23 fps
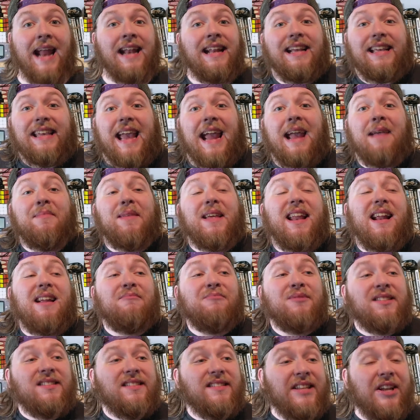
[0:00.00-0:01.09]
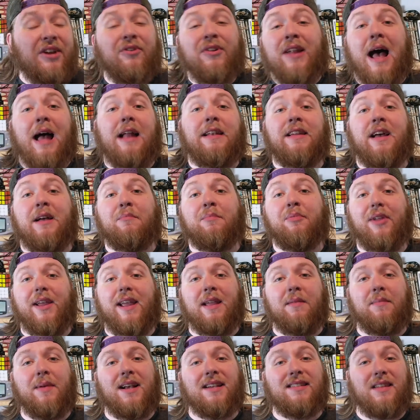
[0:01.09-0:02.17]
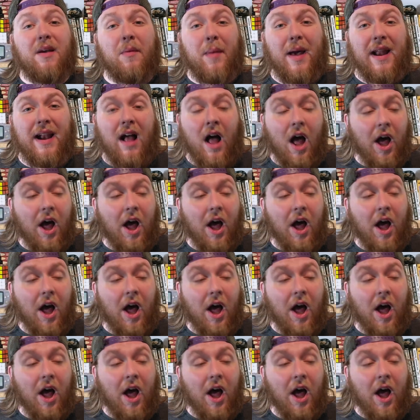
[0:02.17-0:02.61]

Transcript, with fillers: and a game that I'm still not done playing because I'm at